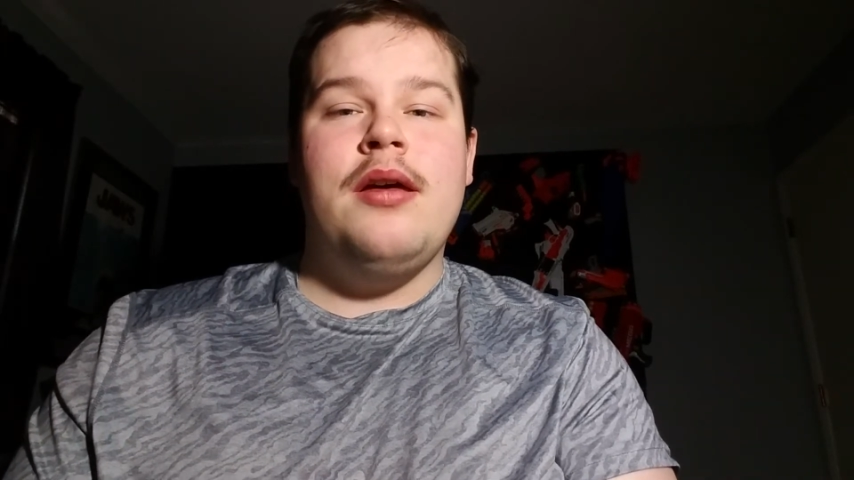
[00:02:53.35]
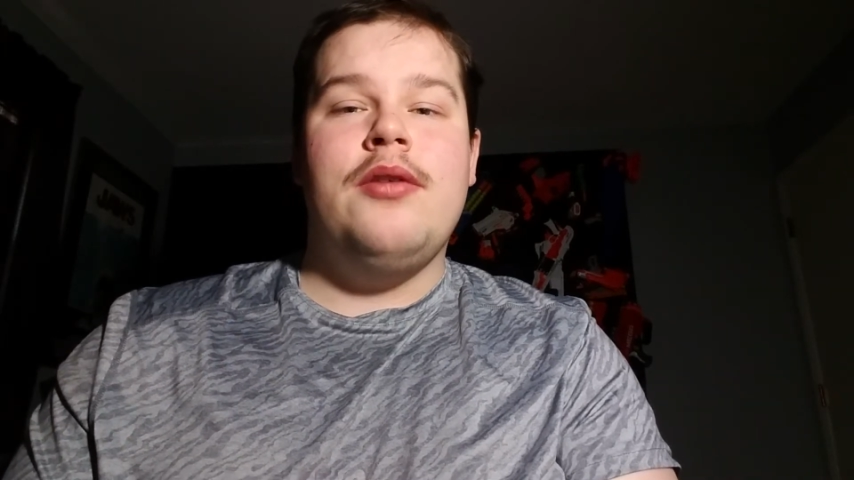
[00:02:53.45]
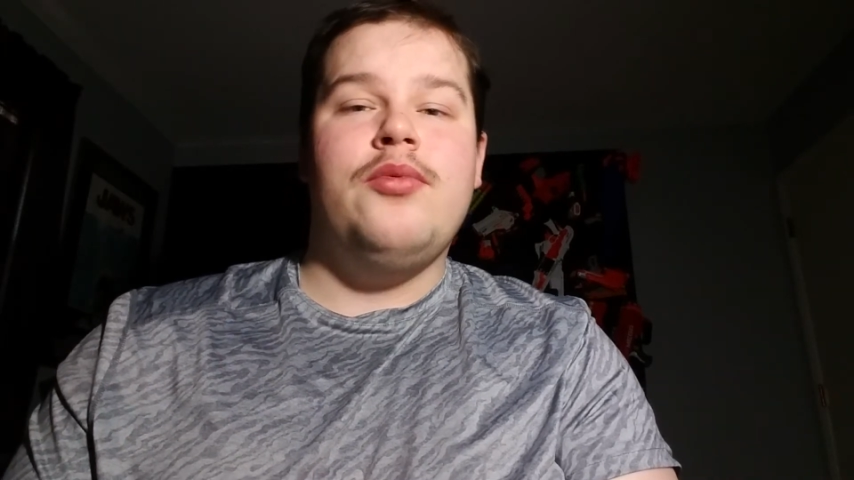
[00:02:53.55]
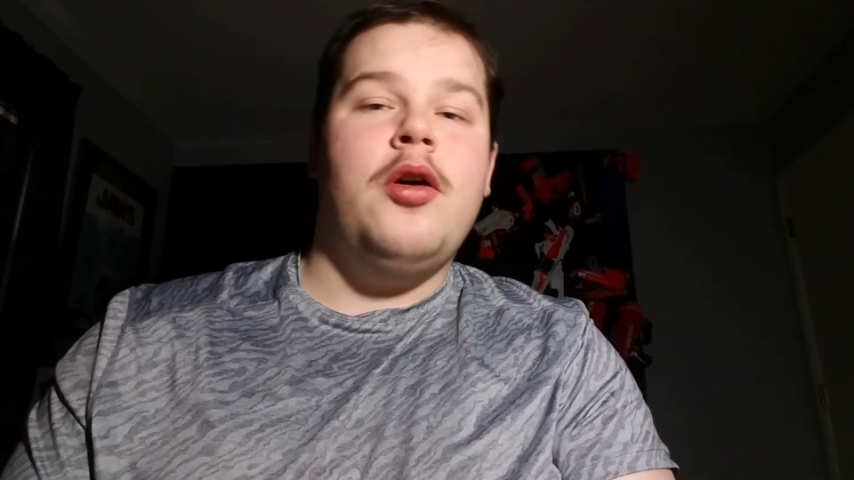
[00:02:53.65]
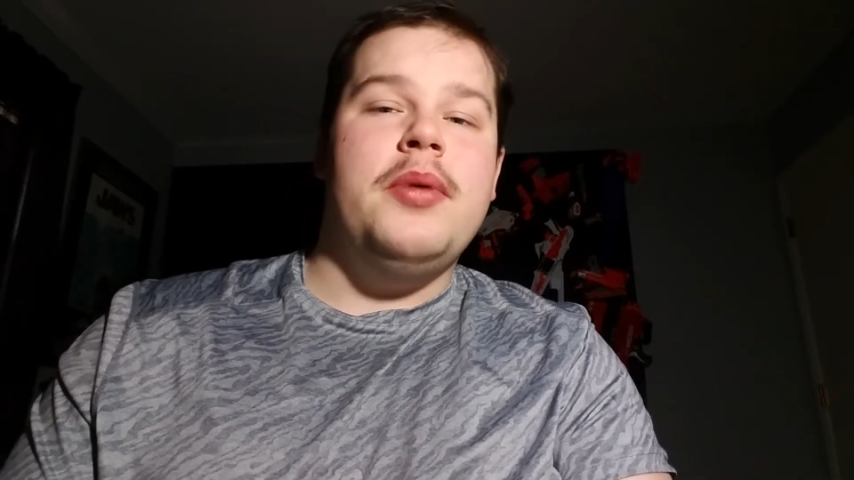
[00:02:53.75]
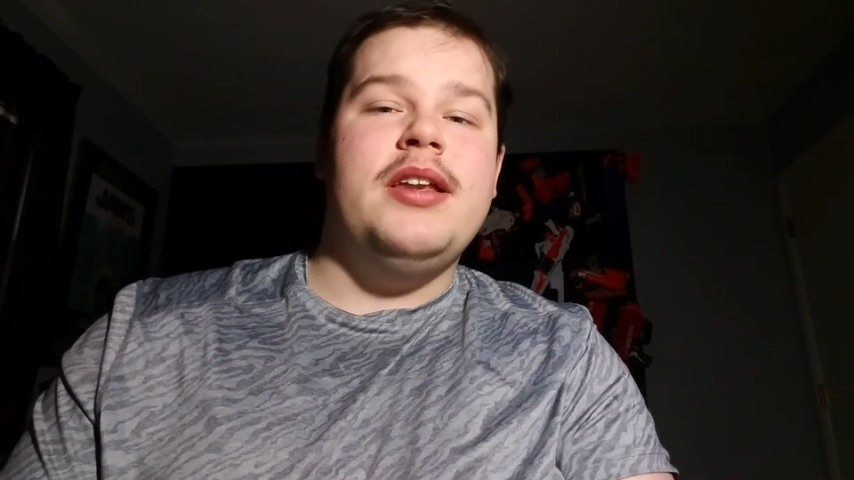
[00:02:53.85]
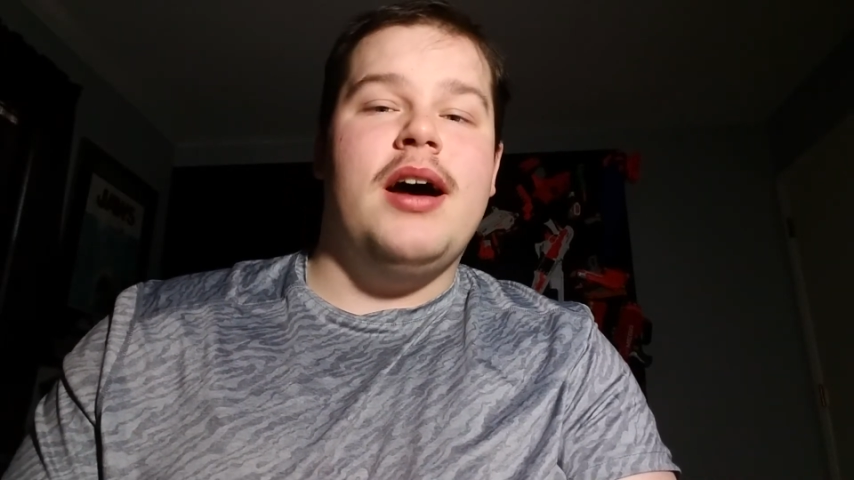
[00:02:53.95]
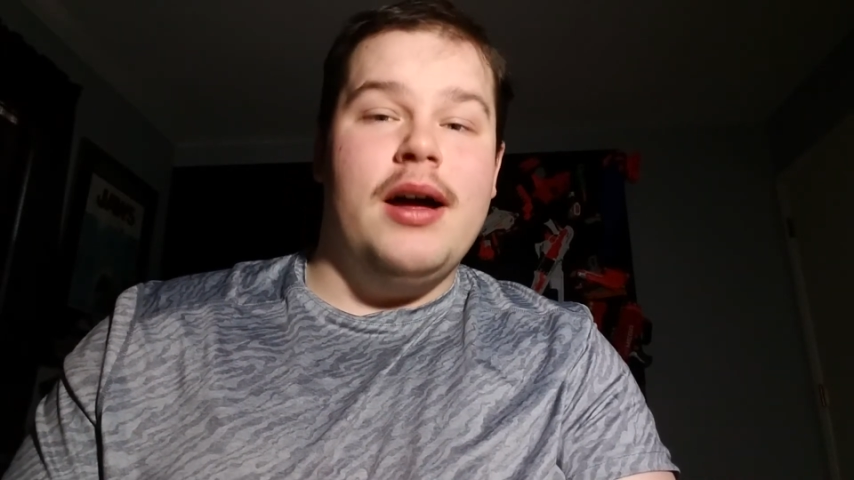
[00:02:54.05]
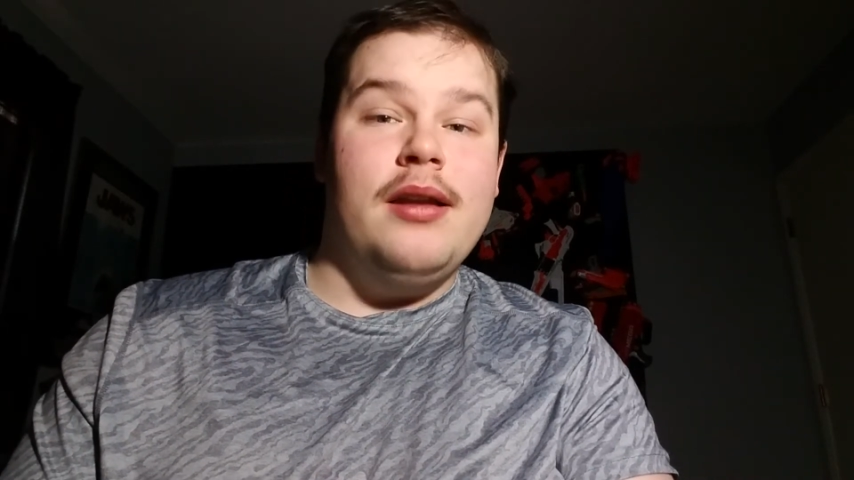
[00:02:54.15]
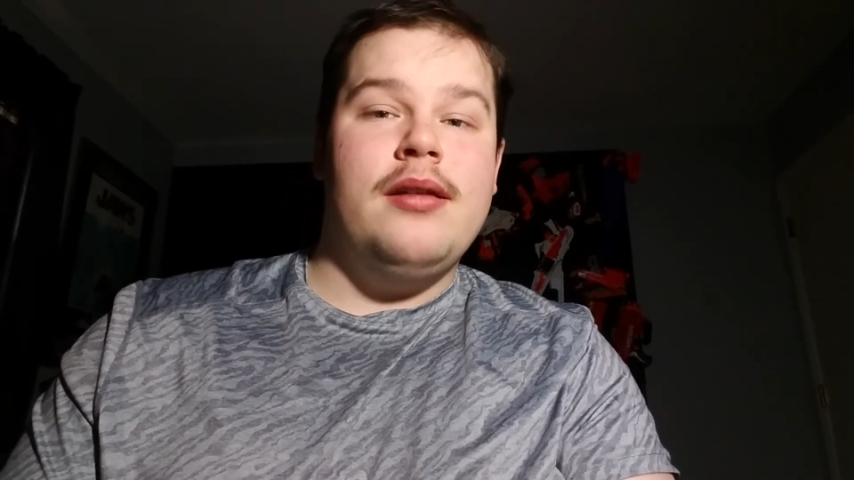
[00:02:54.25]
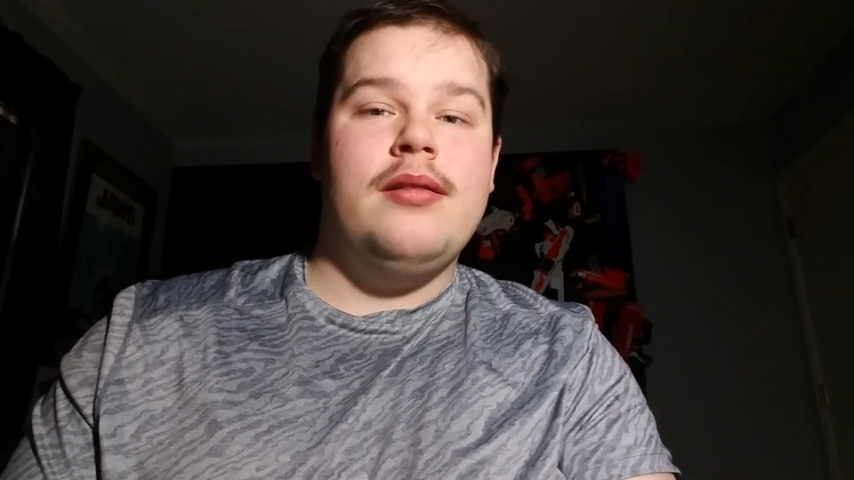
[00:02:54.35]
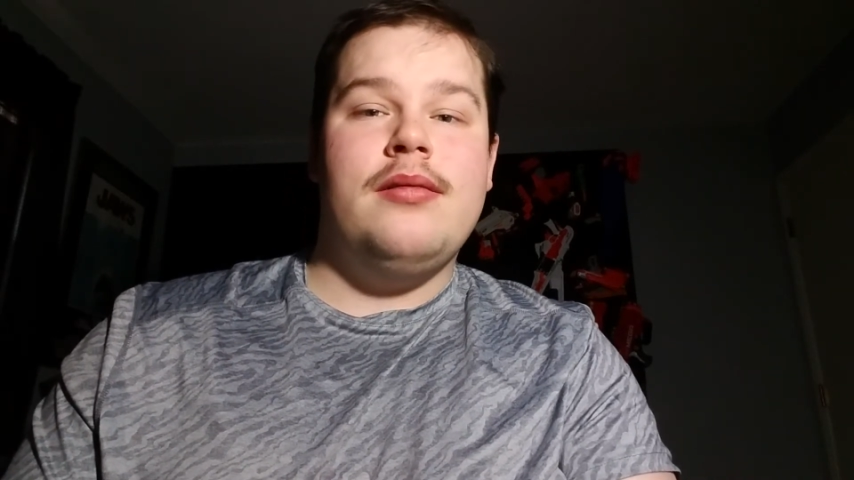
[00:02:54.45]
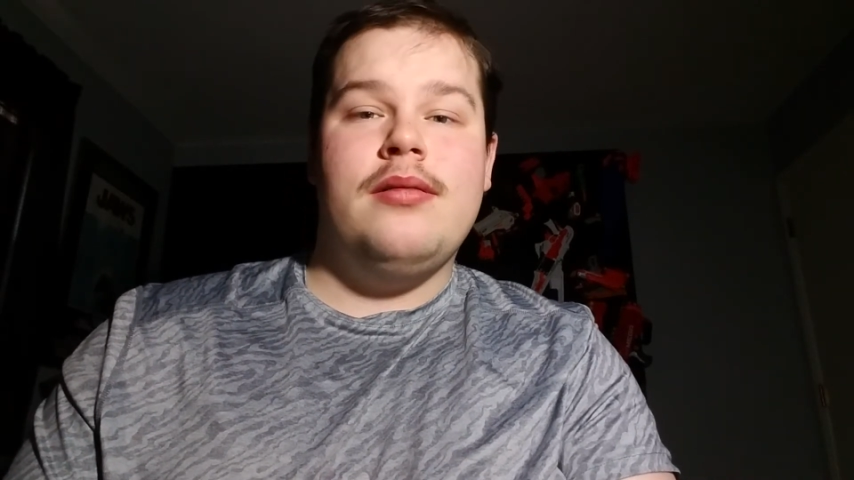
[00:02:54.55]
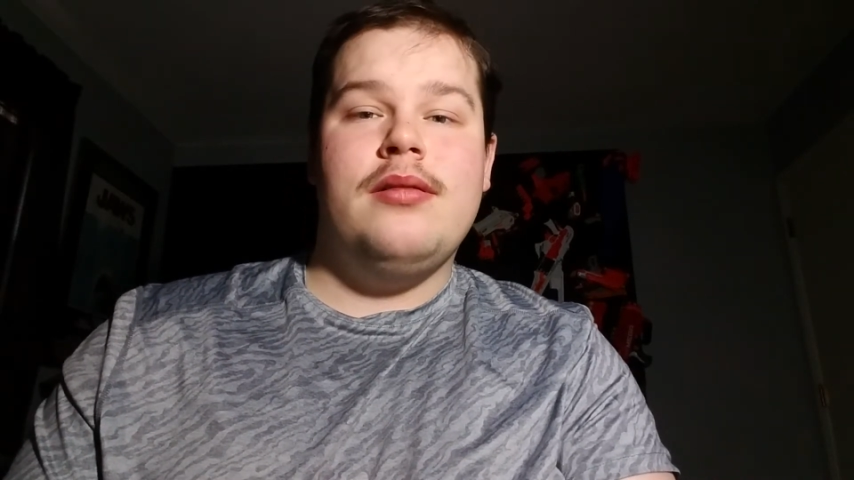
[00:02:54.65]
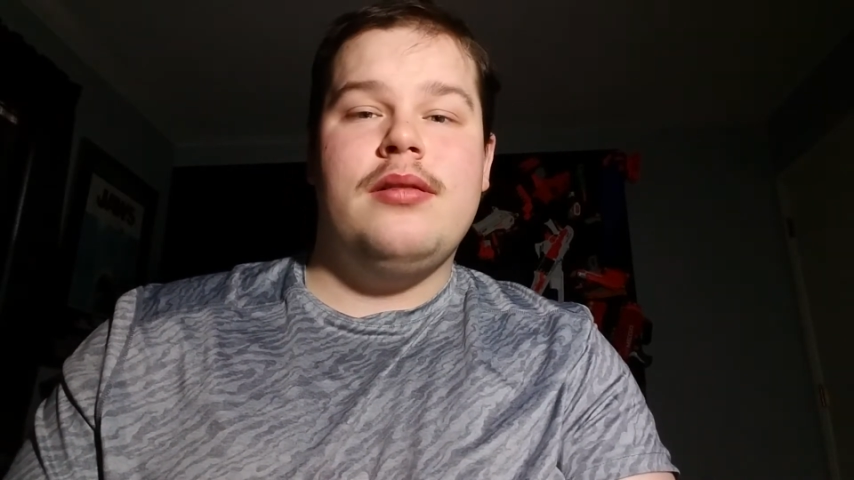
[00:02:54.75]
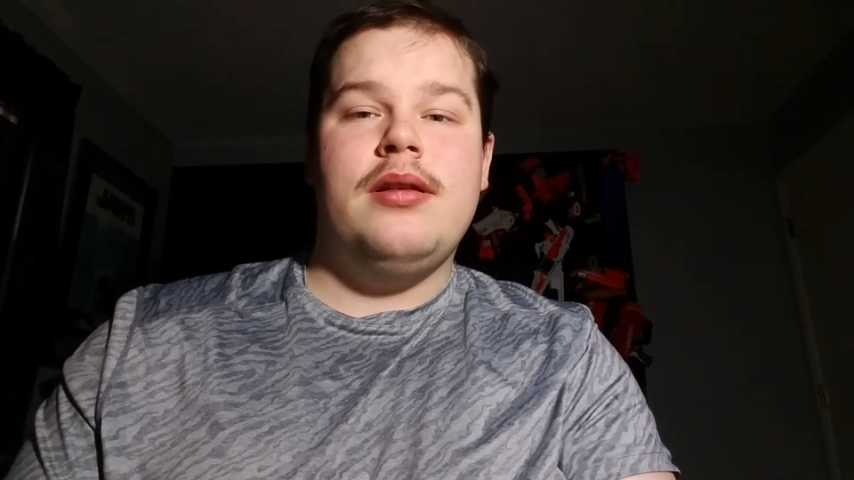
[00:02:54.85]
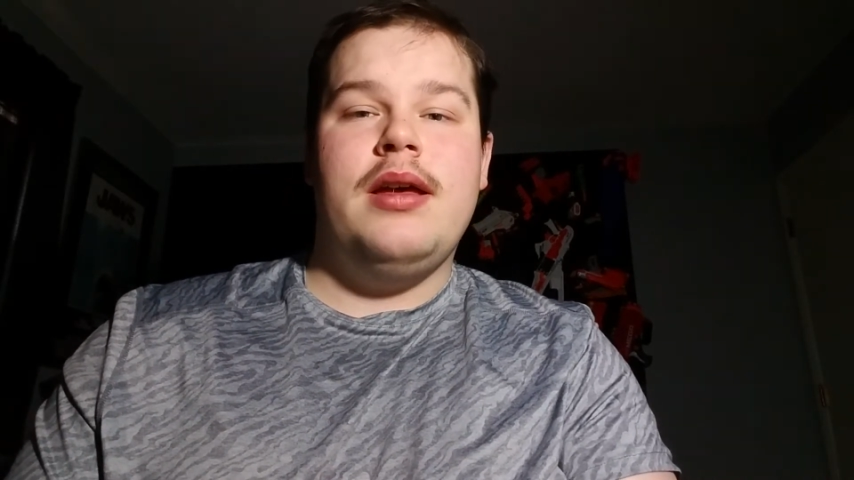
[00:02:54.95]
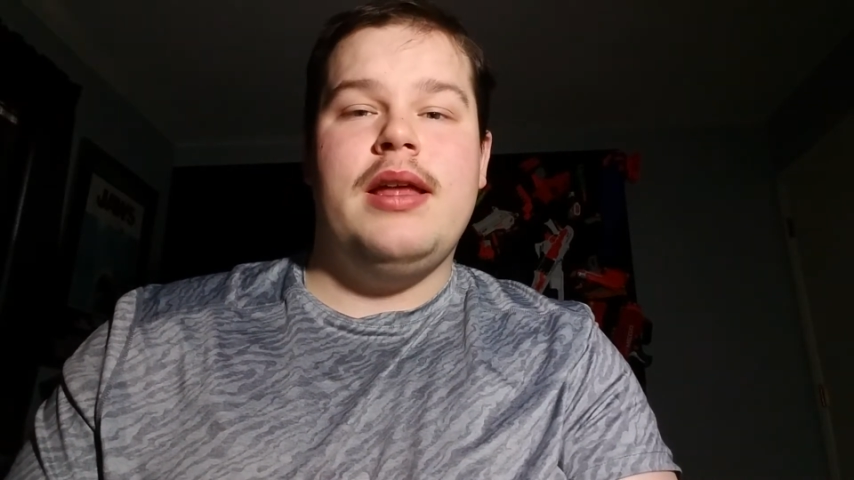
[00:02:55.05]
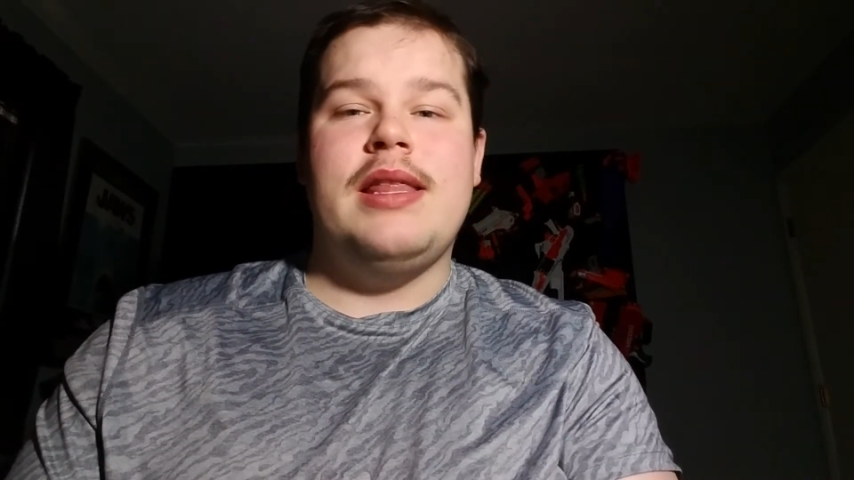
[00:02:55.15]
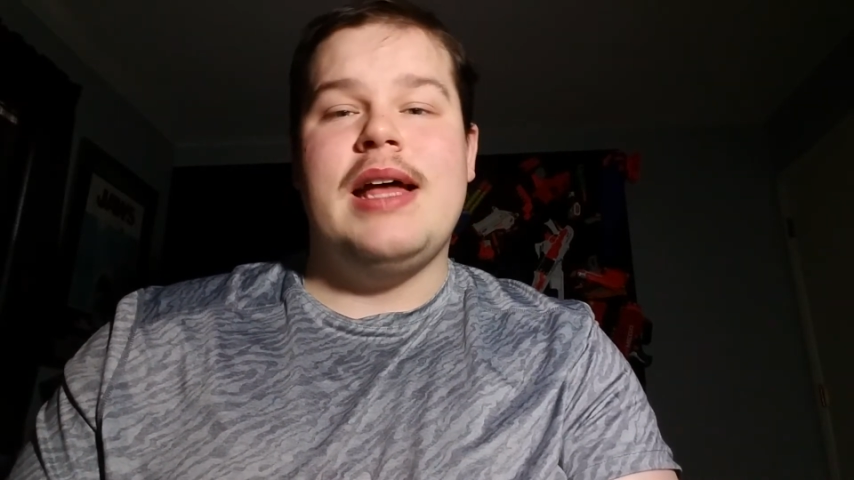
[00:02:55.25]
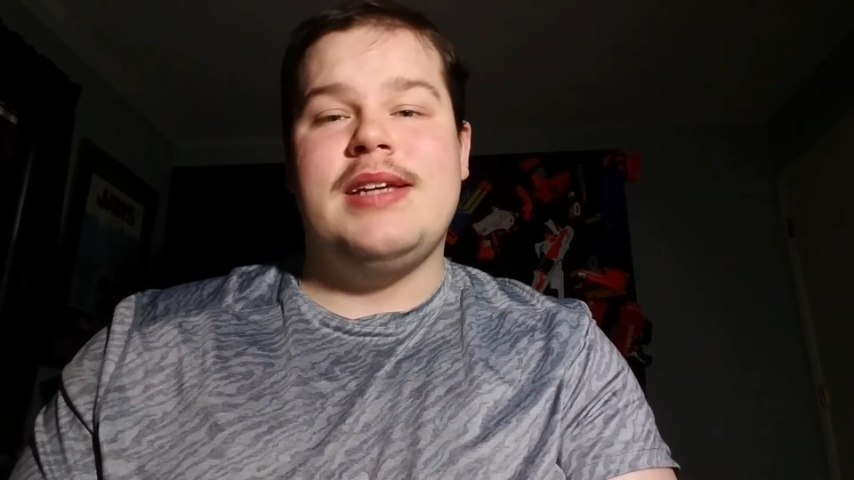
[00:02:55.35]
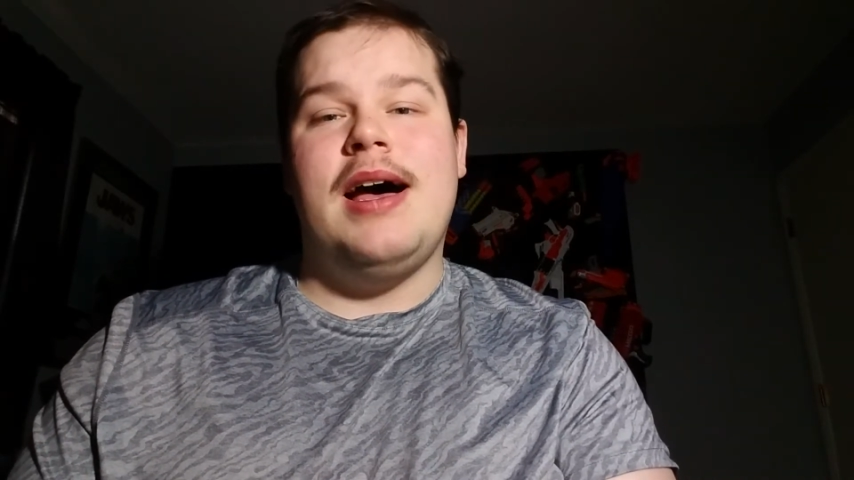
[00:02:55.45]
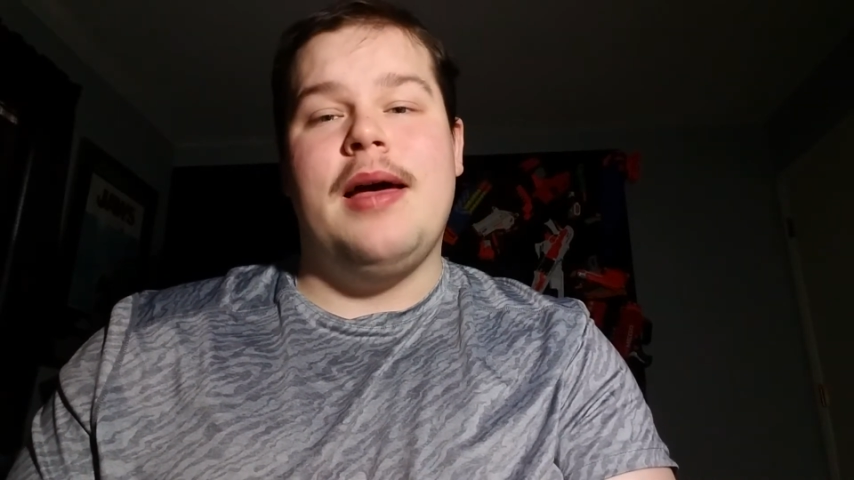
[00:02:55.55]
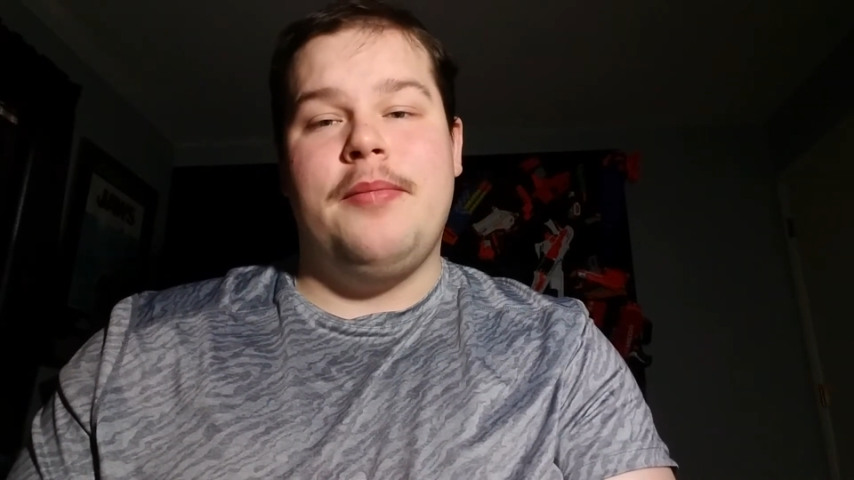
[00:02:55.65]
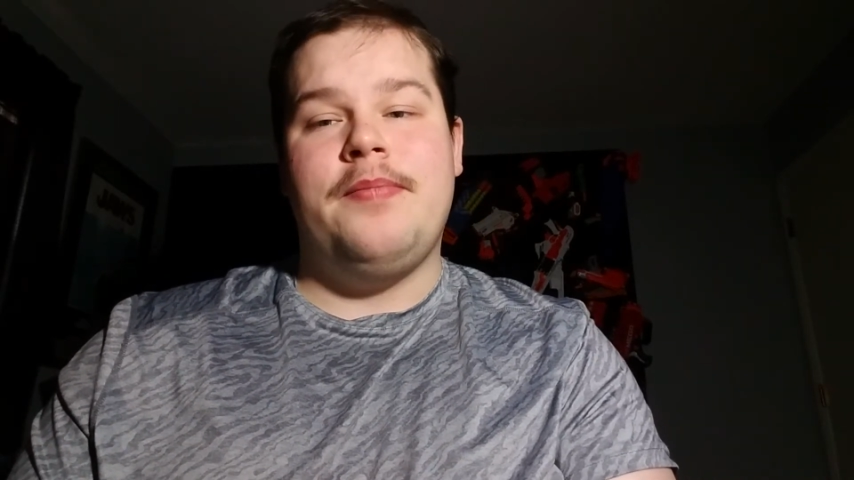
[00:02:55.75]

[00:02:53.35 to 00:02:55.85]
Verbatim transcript: will be done in that time.